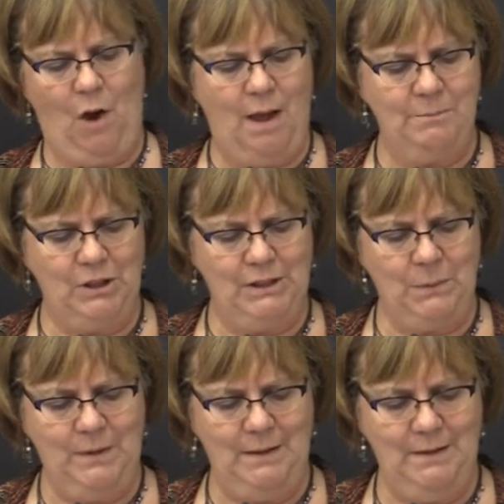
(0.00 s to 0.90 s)

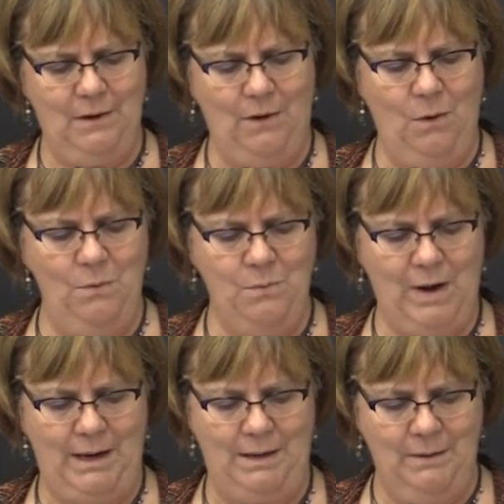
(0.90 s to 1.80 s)
objects within their own
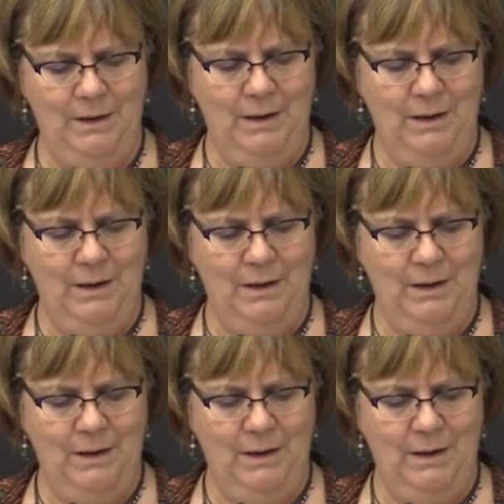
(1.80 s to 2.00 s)
right,